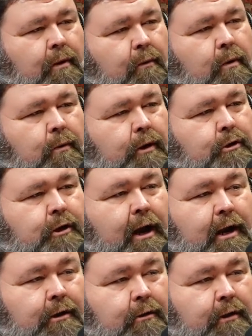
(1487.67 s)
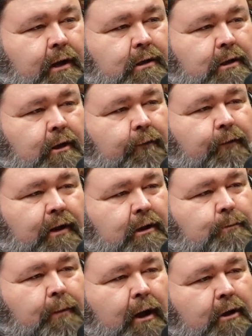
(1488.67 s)
And when we would try to do that stuff, like a
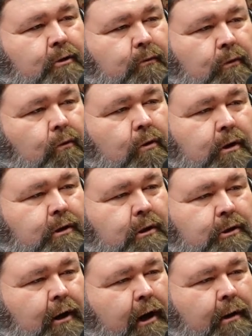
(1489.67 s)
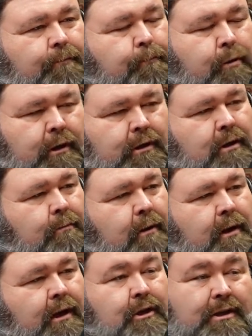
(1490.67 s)
sponsor would want us to try to put something
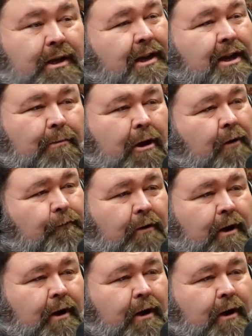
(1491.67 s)
in, it just didn't come off right.